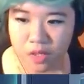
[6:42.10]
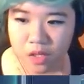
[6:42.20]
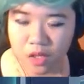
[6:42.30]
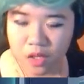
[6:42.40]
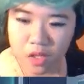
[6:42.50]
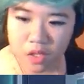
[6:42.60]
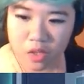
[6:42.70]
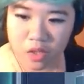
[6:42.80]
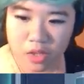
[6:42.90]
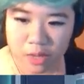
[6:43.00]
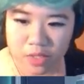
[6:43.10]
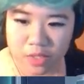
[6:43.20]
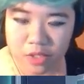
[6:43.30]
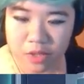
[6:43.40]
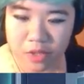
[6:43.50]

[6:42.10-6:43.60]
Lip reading: Look, your name's here too,